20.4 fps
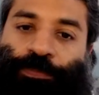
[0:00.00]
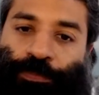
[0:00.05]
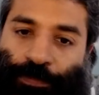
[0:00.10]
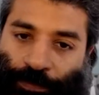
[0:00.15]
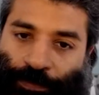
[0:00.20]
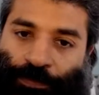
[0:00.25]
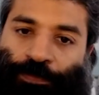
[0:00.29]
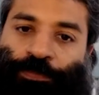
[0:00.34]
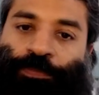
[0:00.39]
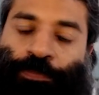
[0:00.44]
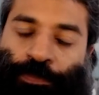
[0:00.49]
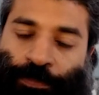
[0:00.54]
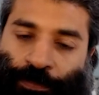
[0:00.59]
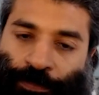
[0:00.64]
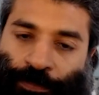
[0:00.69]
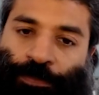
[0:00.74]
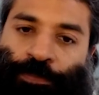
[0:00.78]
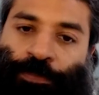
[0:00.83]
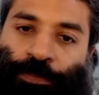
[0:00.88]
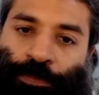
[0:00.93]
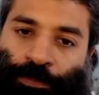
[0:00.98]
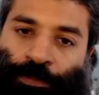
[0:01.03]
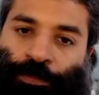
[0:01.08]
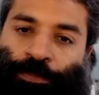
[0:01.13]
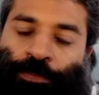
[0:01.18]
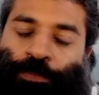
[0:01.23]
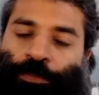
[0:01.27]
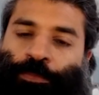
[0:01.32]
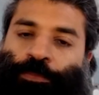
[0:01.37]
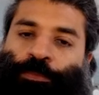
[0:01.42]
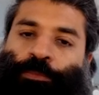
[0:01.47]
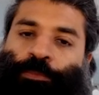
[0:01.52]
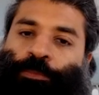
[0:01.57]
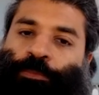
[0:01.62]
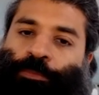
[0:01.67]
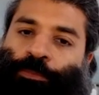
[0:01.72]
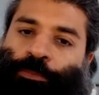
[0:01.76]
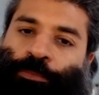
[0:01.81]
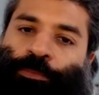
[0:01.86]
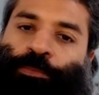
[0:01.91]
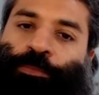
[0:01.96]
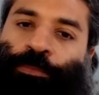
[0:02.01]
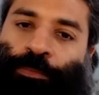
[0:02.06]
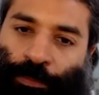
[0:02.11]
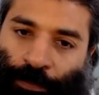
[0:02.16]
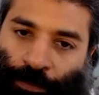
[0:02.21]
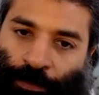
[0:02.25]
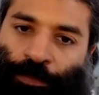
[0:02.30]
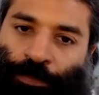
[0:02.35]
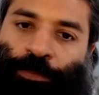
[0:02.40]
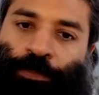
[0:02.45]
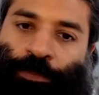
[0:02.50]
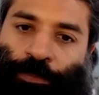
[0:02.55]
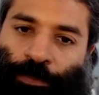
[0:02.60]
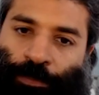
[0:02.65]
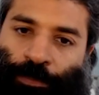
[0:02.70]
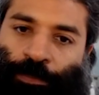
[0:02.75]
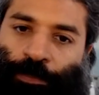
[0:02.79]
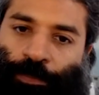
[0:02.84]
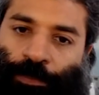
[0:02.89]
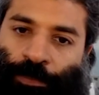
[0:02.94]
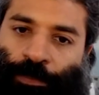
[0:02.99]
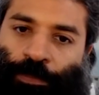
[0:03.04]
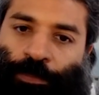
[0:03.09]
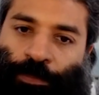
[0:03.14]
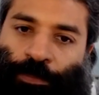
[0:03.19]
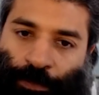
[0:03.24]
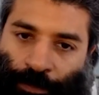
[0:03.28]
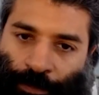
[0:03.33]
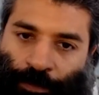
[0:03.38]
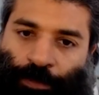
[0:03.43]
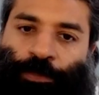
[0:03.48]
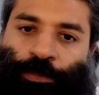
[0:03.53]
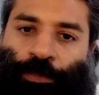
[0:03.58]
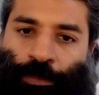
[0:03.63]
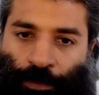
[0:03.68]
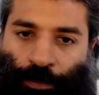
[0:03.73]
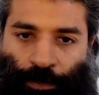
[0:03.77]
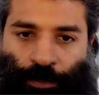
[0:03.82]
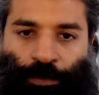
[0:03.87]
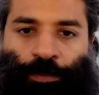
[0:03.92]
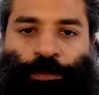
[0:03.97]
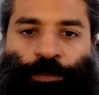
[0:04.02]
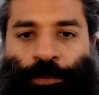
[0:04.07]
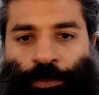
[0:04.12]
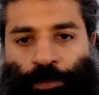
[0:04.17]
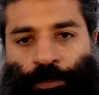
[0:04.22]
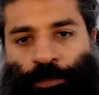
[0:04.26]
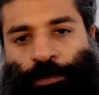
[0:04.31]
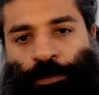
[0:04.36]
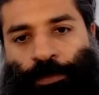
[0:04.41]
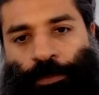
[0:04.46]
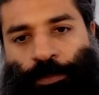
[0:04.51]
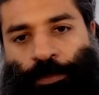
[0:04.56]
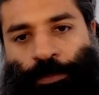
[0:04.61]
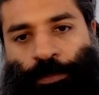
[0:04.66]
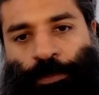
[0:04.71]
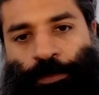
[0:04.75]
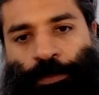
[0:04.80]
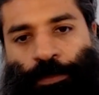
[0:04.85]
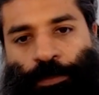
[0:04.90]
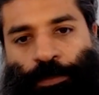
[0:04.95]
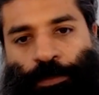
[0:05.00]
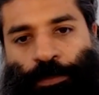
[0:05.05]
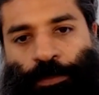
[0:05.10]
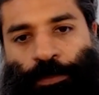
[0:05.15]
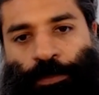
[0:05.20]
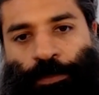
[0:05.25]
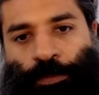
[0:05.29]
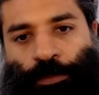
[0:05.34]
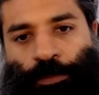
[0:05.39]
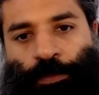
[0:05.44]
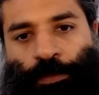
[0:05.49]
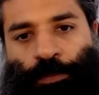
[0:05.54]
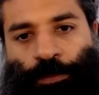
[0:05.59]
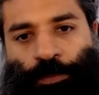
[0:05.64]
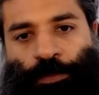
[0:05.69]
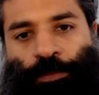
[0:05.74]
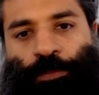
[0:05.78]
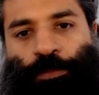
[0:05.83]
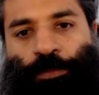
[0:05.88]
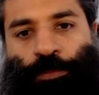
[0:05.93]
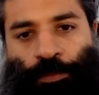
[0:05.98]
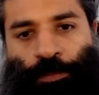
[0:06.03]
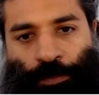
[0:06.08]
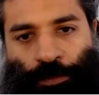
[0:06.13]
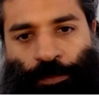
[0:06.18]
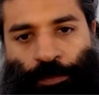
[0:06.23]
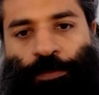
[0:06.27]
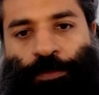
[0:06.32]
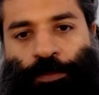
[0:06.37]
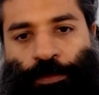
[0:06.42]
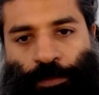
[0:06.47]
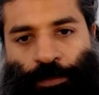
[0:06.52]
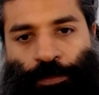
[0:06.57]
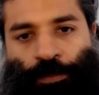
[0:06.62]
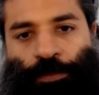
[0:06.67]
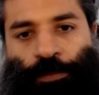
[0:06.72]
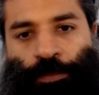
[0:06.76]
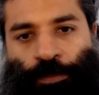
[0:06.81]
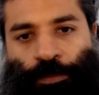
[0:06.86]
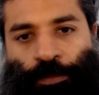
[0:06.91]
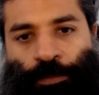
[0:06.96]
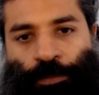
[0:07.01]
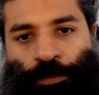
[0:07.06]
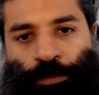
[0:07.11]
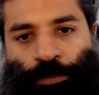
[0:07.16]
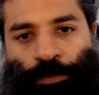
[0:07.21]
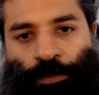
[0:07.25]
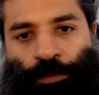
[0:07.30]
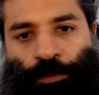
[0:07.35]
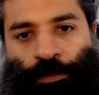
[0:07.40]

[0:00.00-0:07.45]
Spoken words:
The person shown says nothing.